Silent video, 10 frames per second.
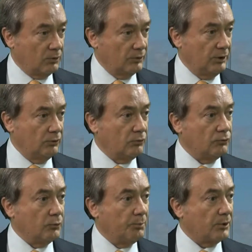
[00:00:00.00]
continue to
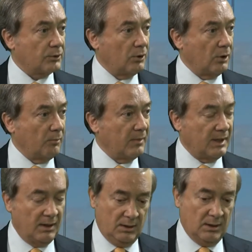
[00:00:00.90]
support
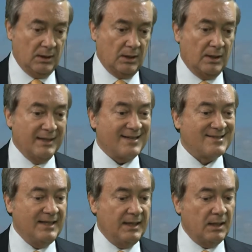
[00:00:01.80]
Colmar
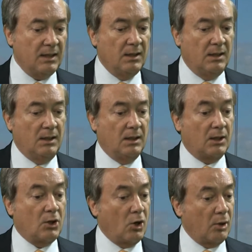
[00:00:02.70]
next year.
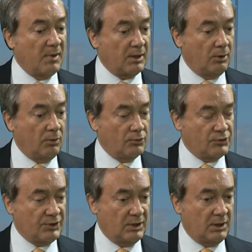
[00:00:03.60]
Colmar
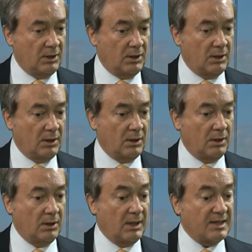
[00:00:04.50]
launched
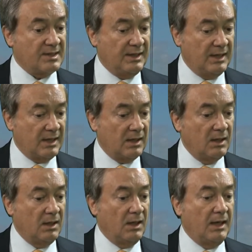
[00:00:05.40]
last year
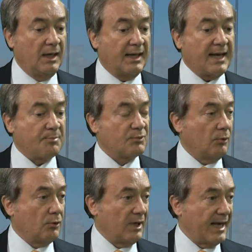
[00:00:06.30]
a
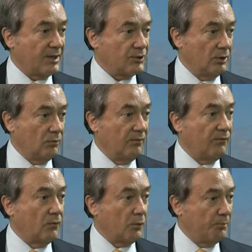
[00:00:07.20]
capsule collection with
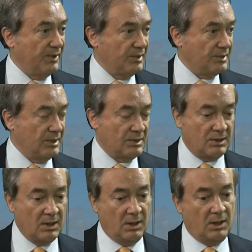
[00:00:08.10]
4
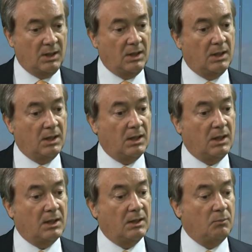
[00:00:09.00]
pieces
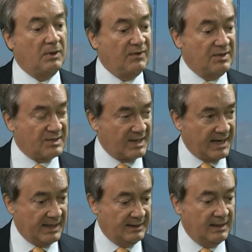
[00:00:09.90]
with
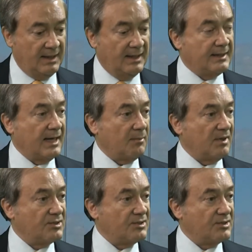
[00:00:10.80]
inside a thermal